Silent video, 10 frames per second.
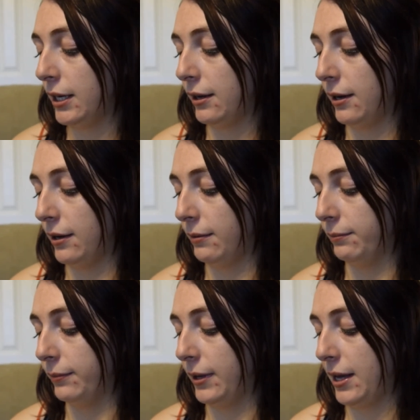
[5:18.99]

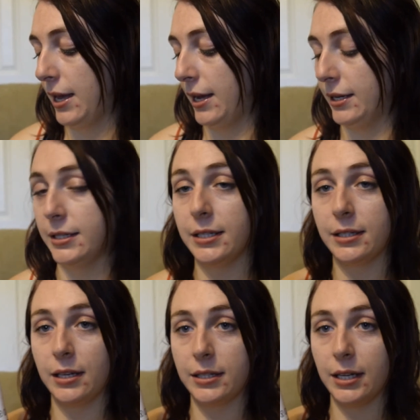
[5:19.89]
And
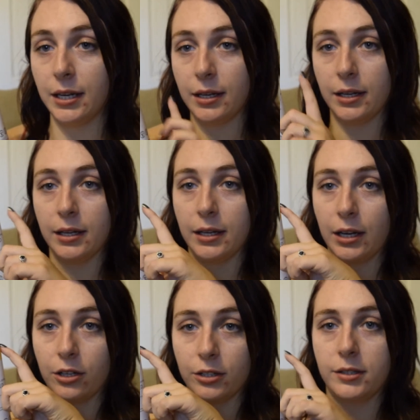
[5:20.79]
it's like
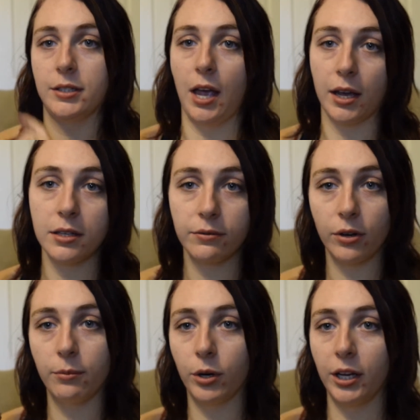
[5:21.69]
a good size for
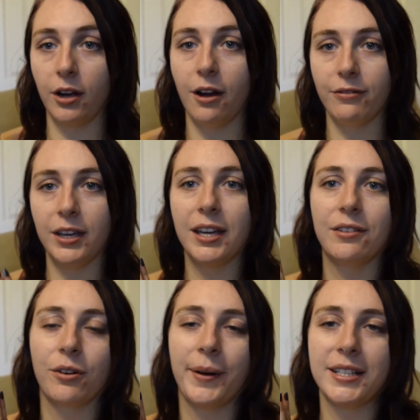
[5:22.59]
a morning coffee.
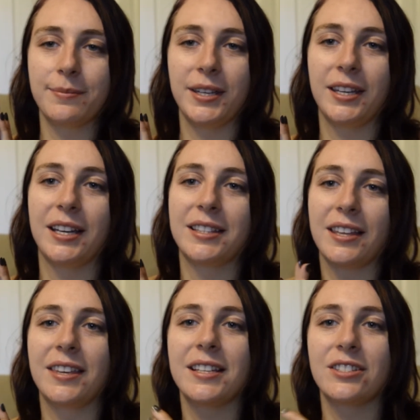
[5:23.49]
It reminds me, I
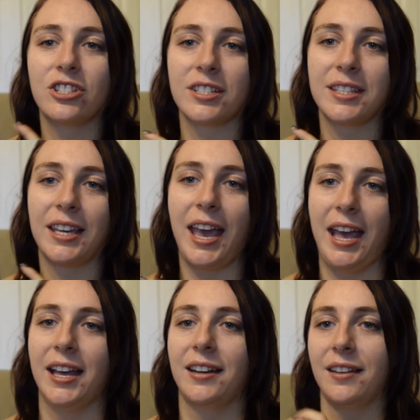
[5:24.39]
think it's just the
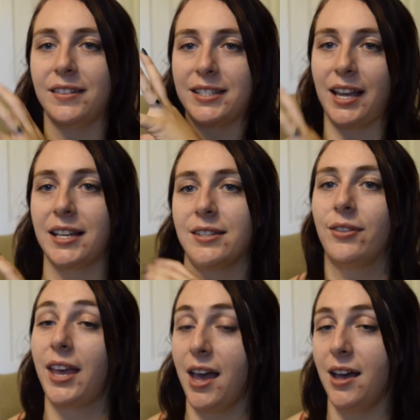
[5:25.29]
can and the size of the
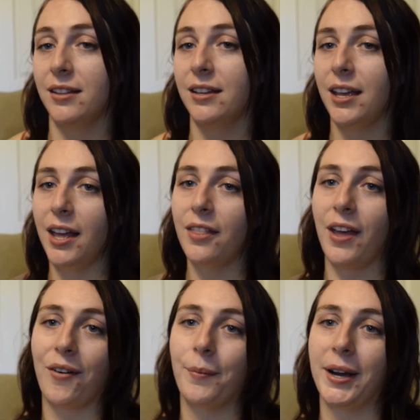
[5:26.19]
can
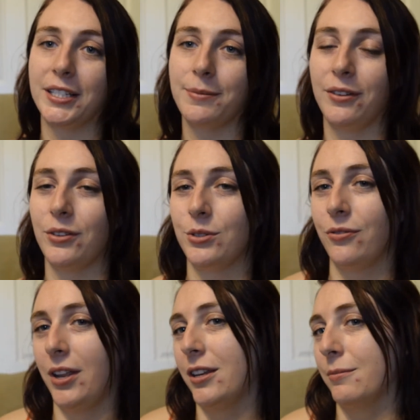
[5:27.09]
that reminds me of those
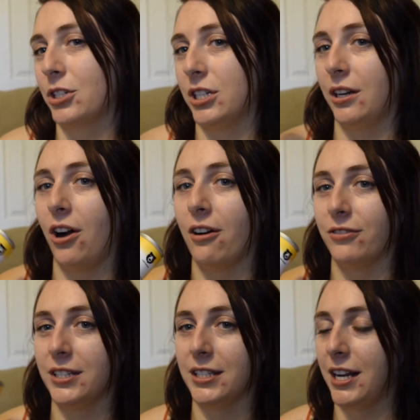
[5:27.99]
vending machine
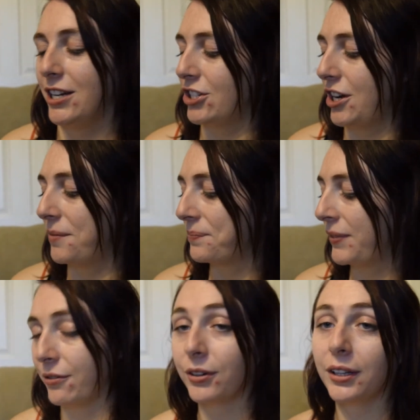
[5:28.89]
coffees in Asia.
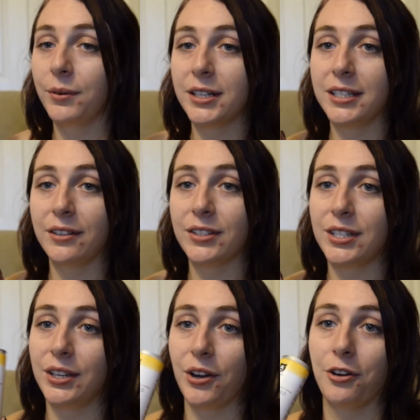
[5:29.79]
I really wanted to give this
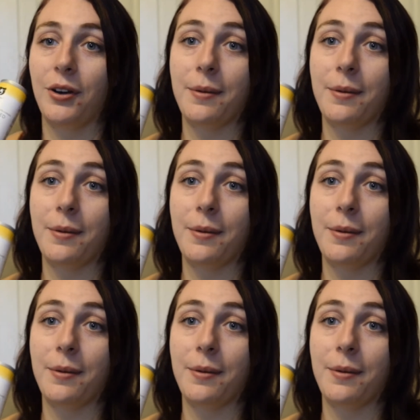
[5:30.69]
a go.